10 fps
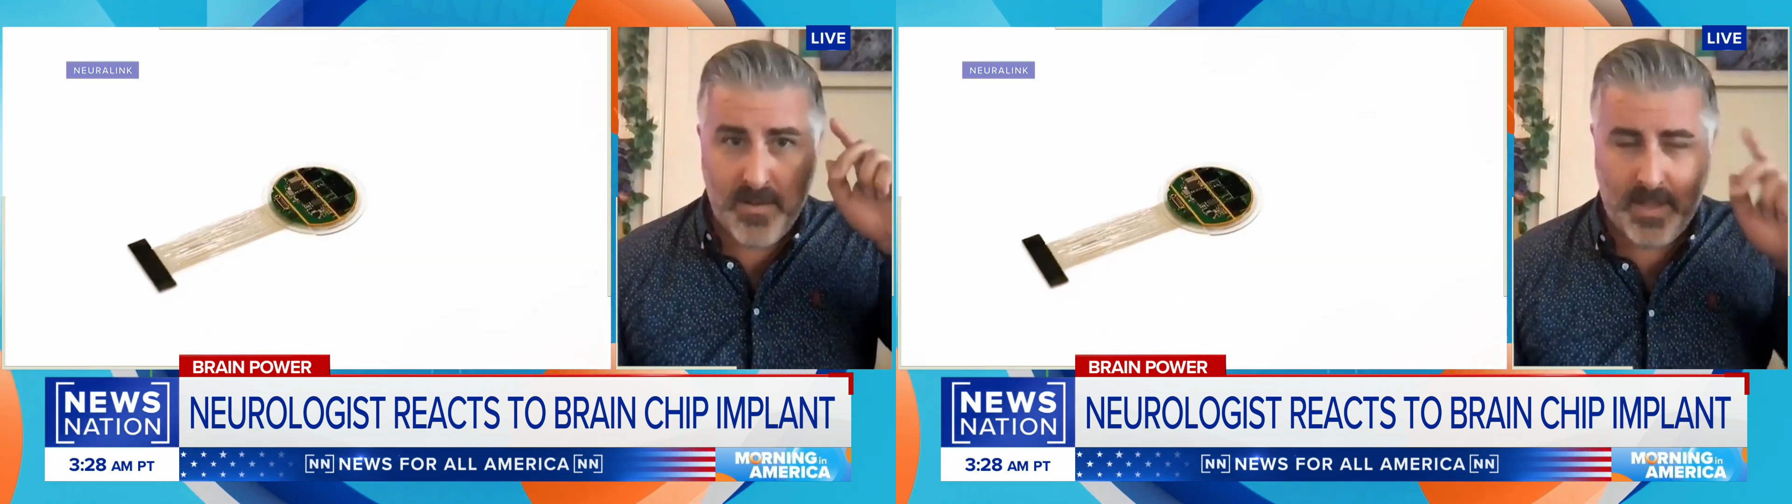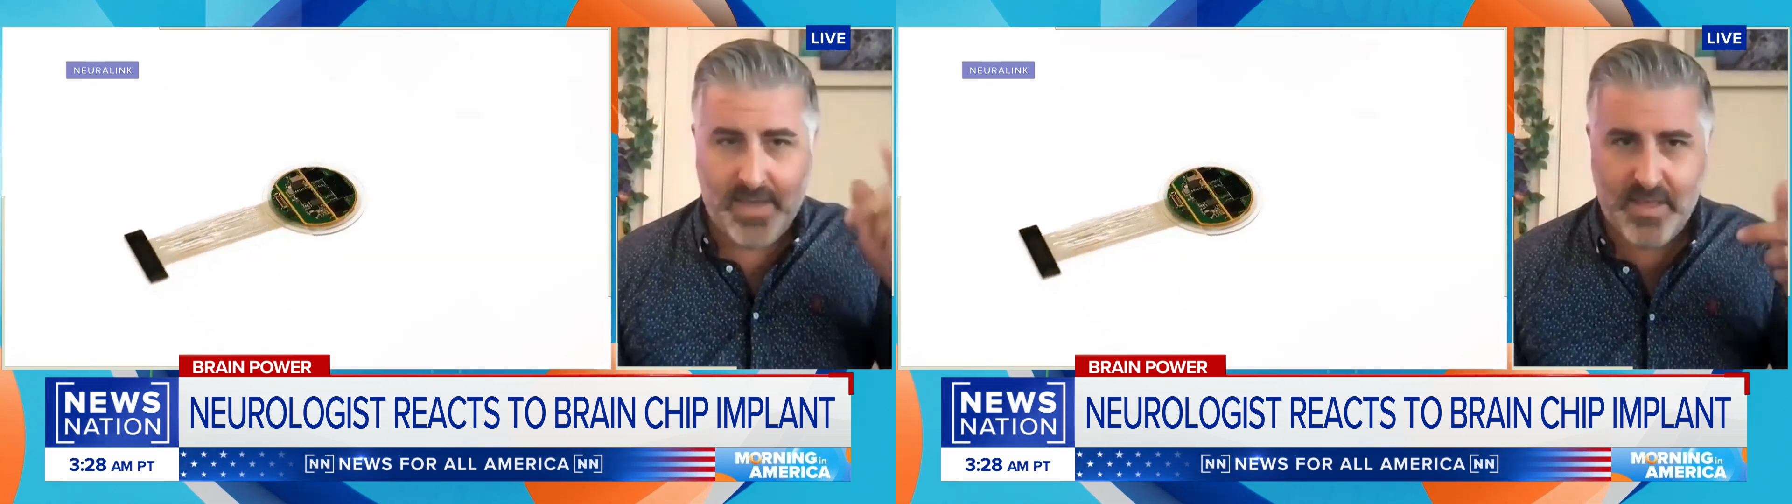
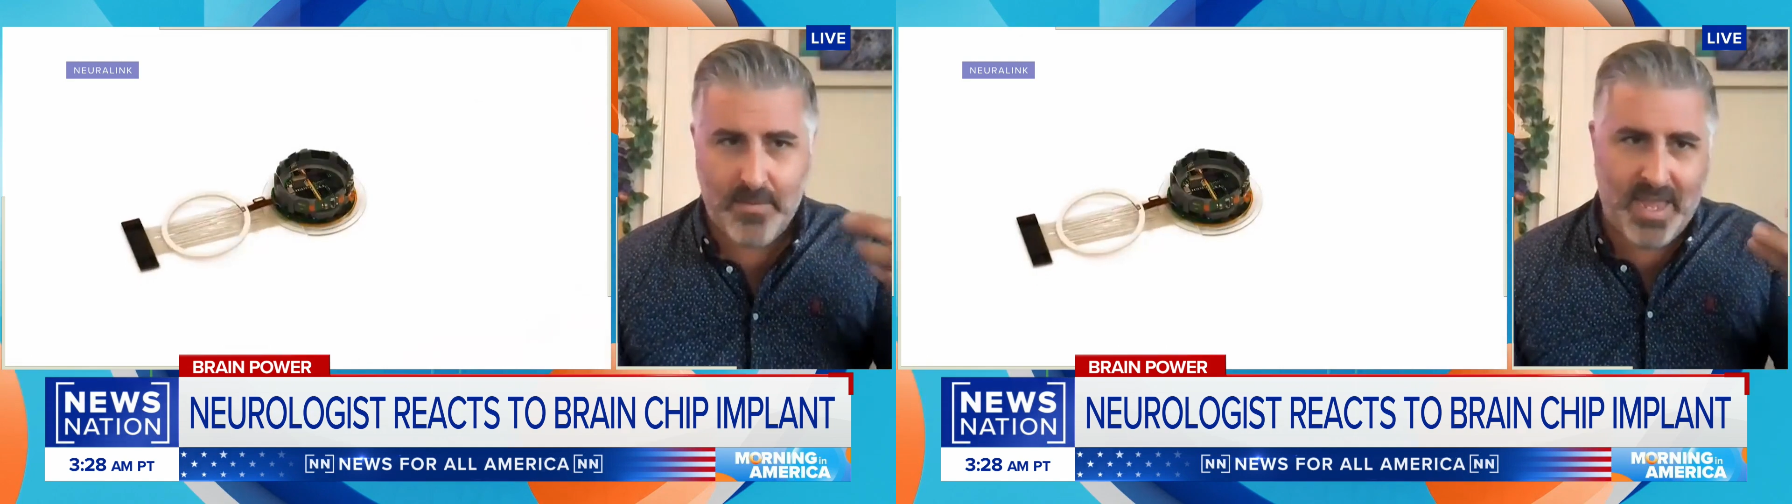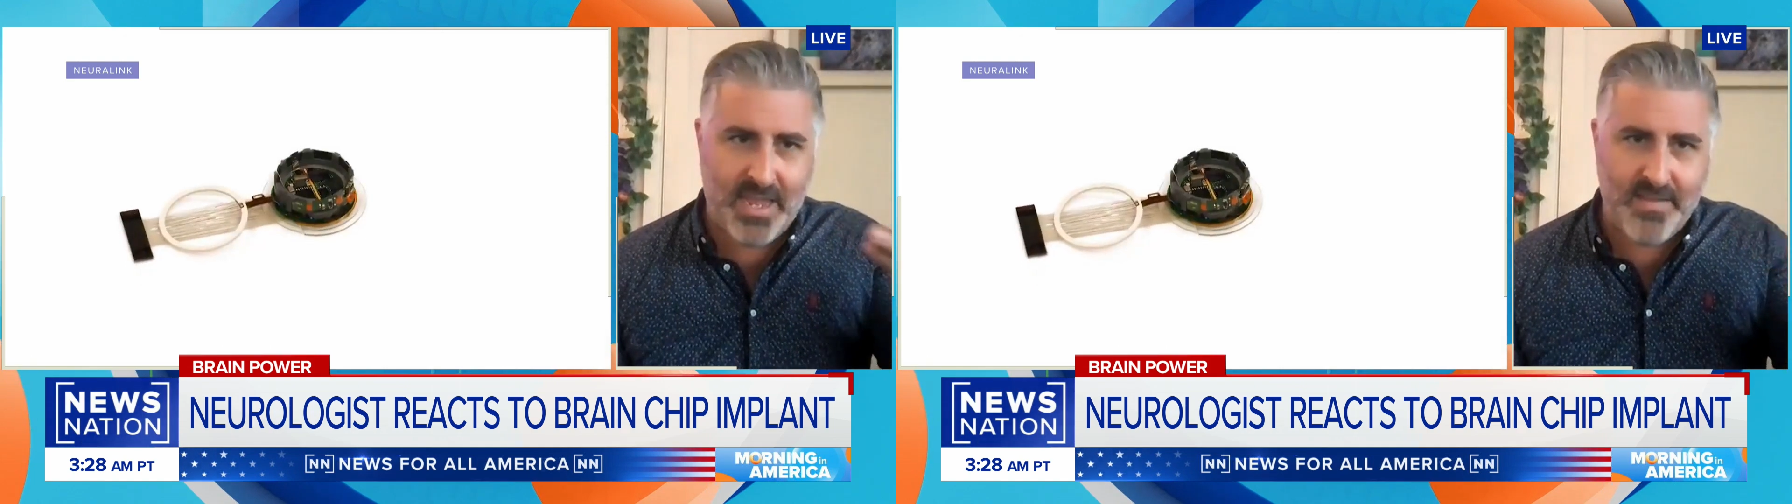and then
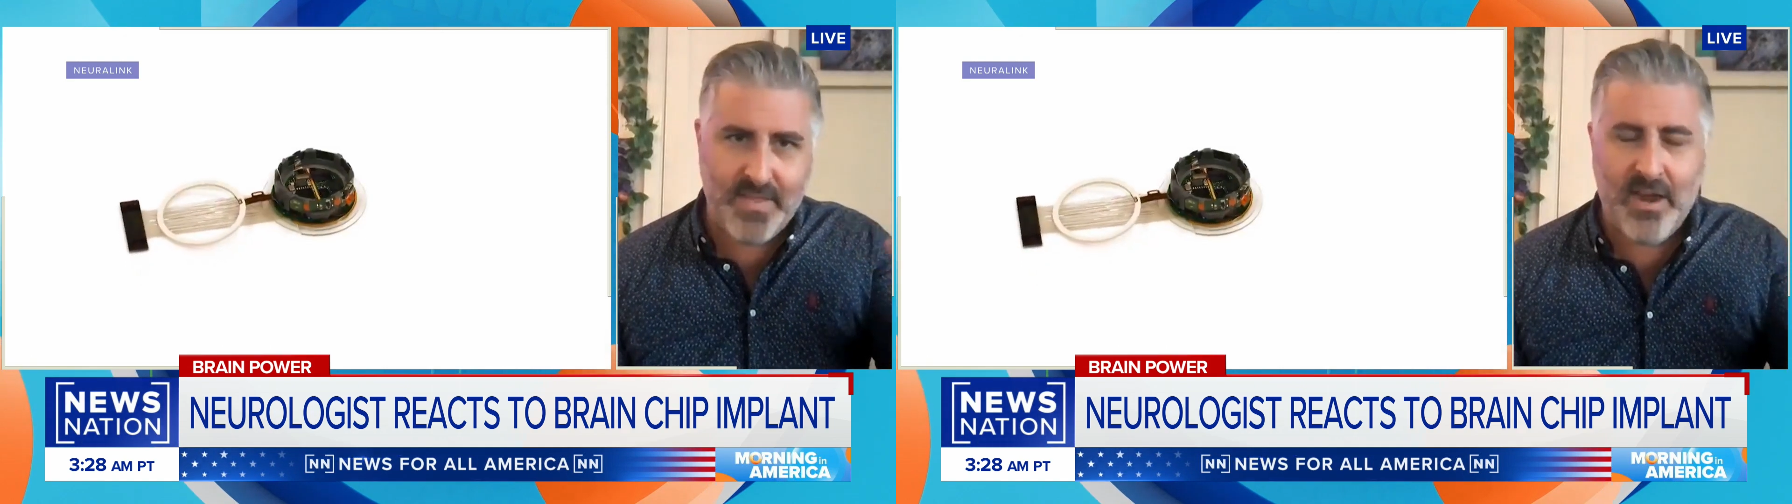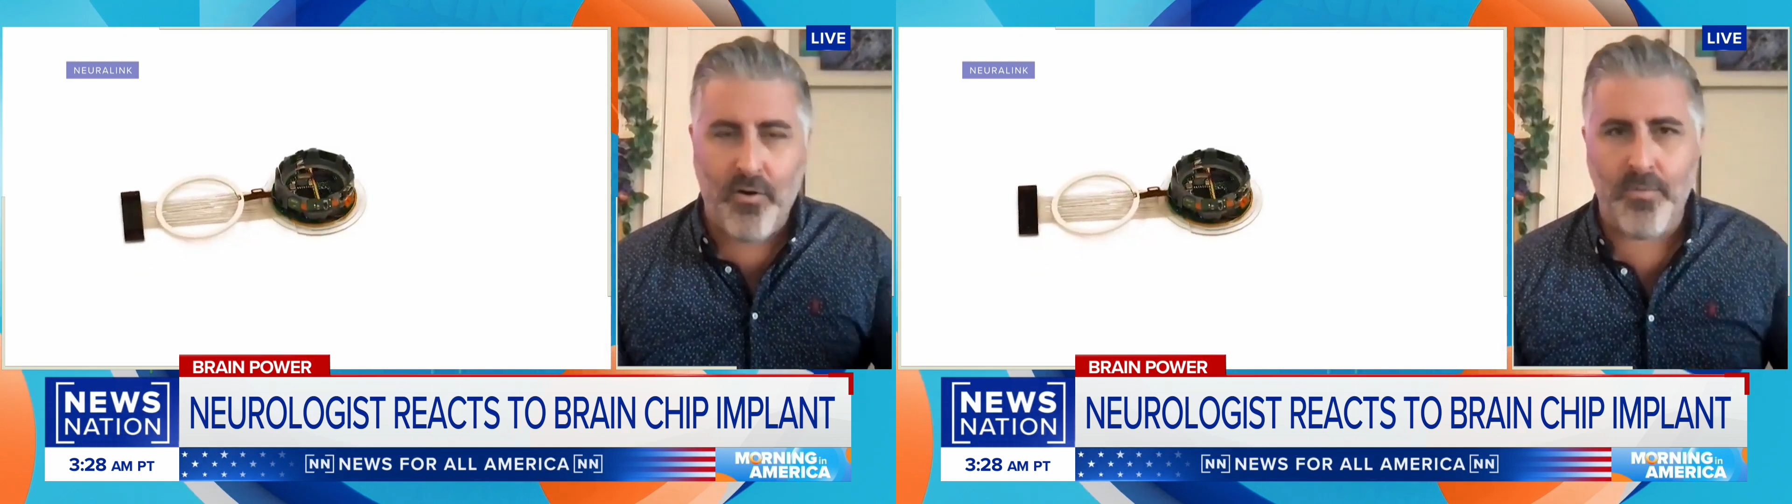making the
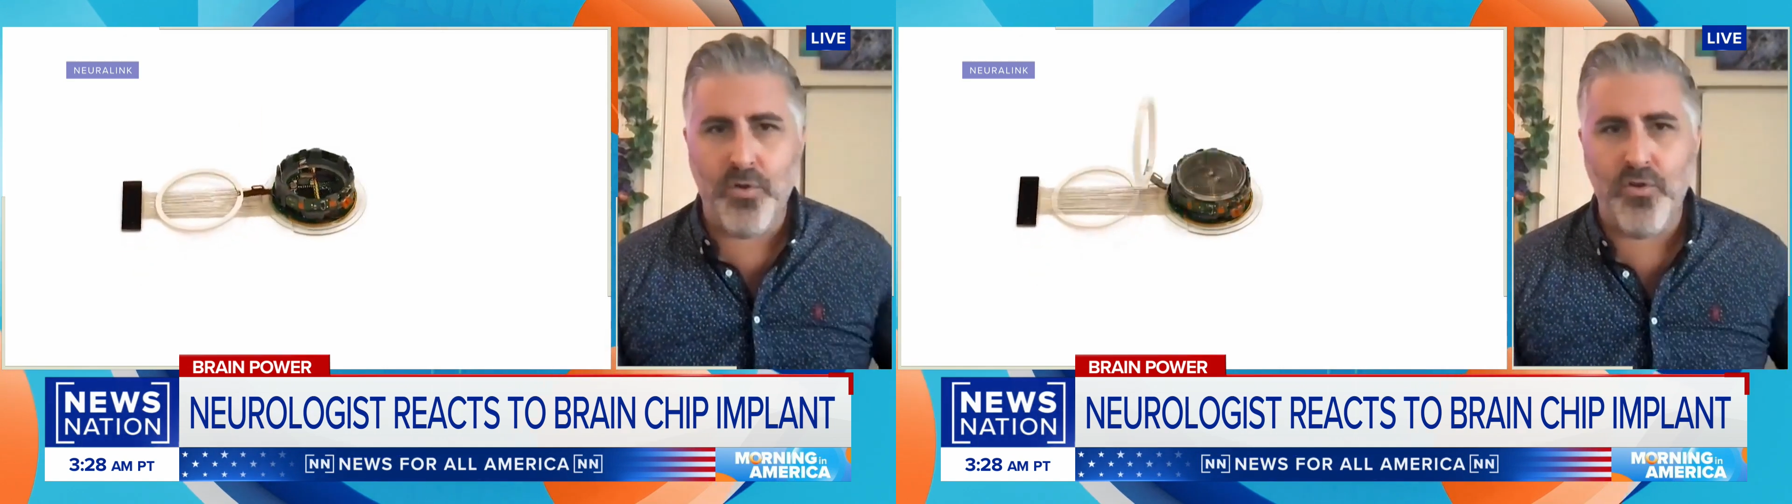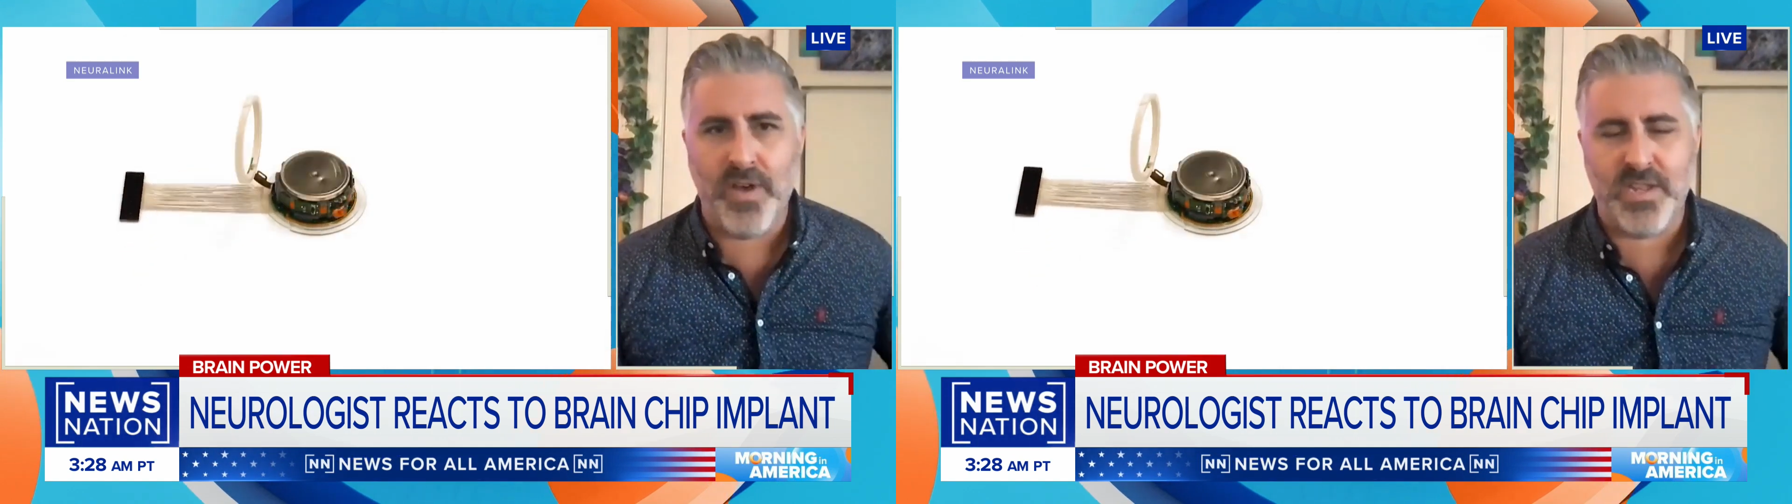arrow
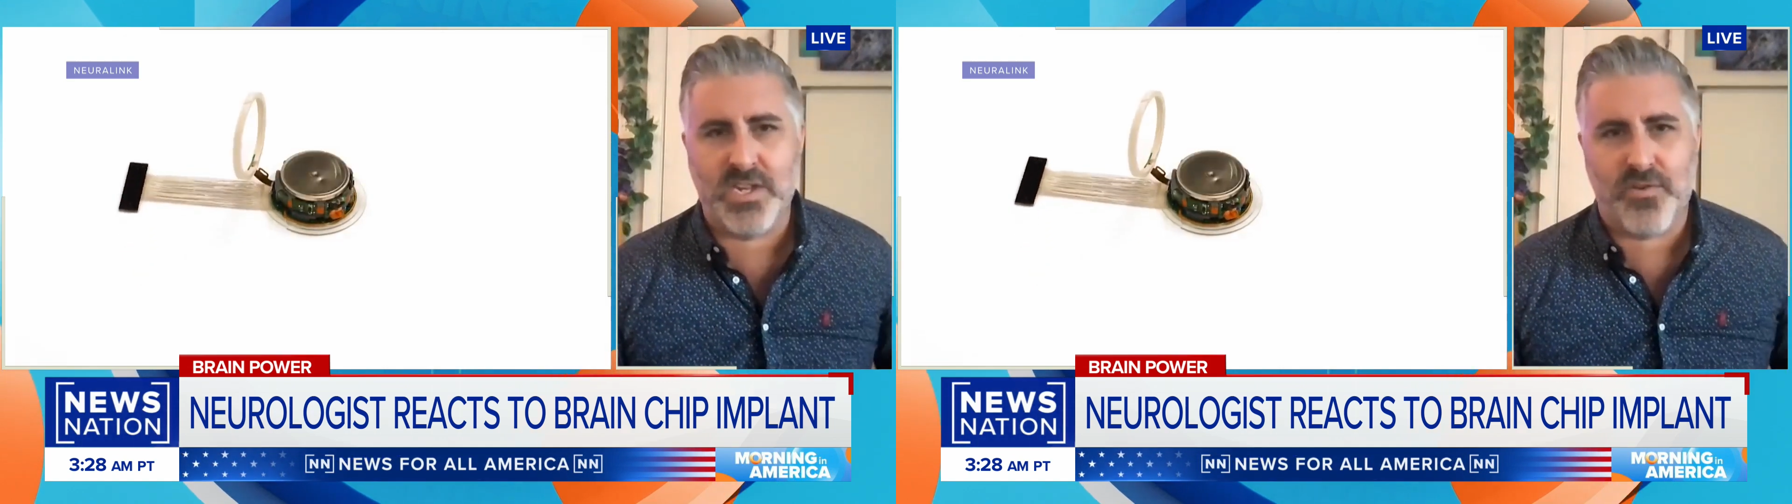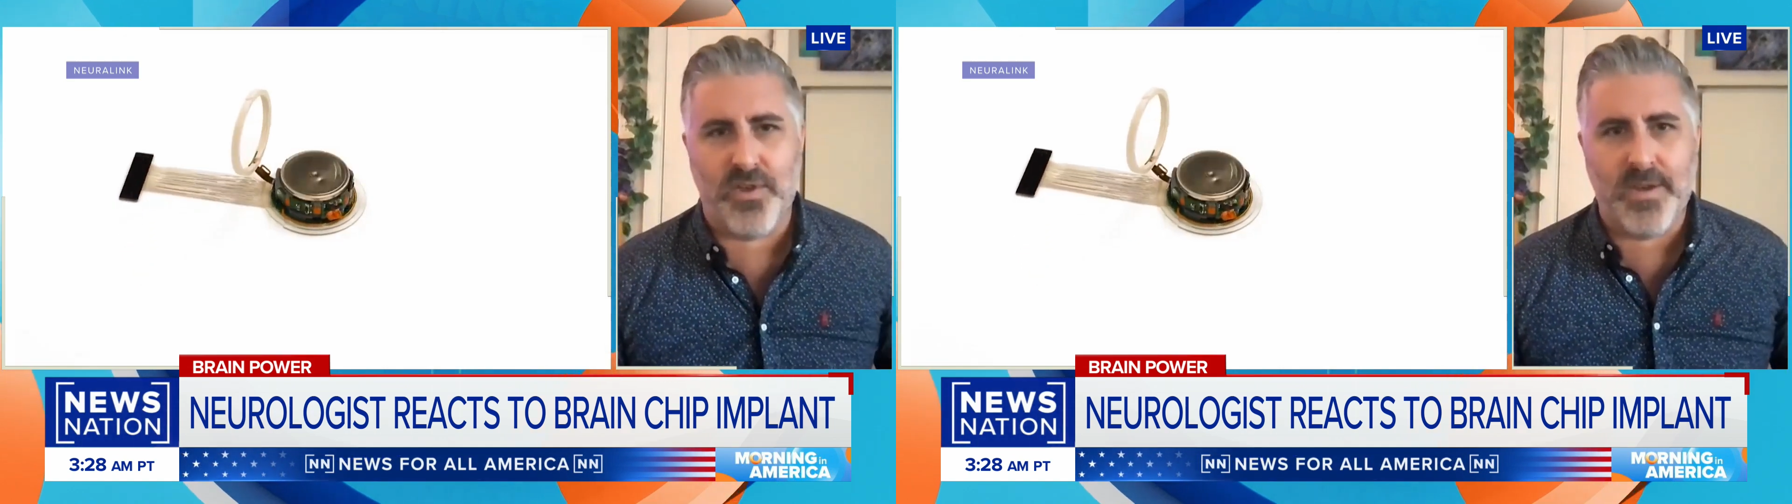move on the
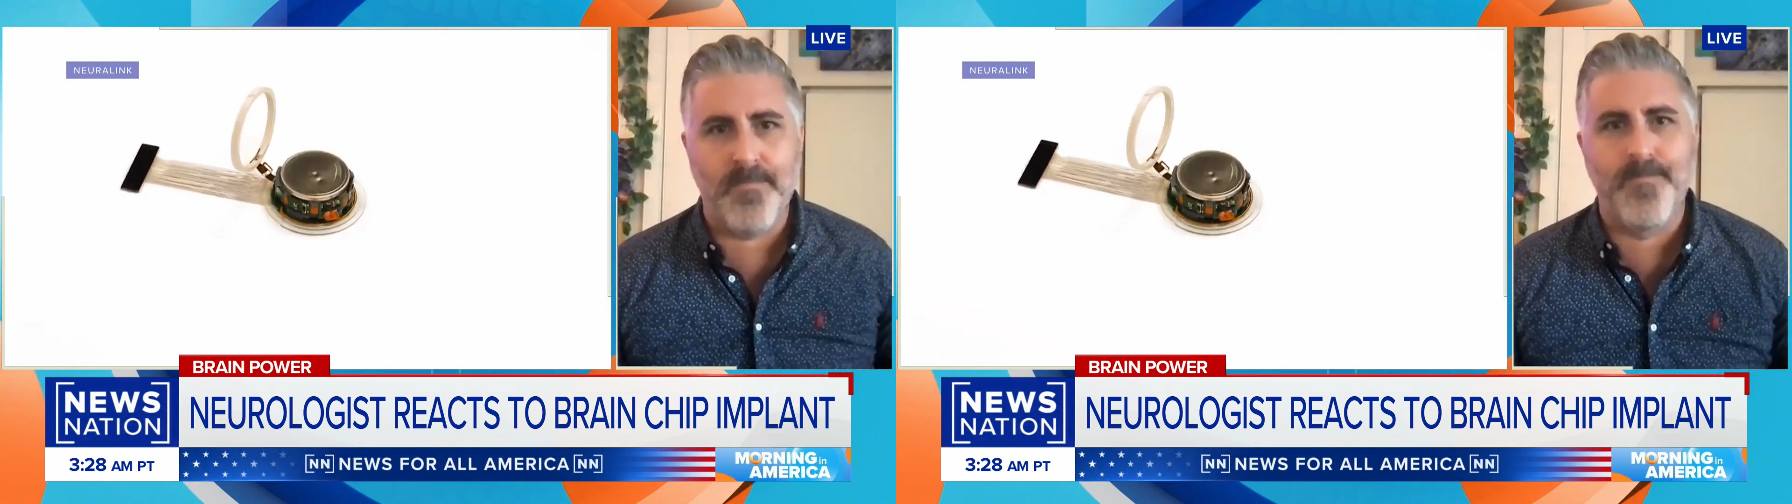screen.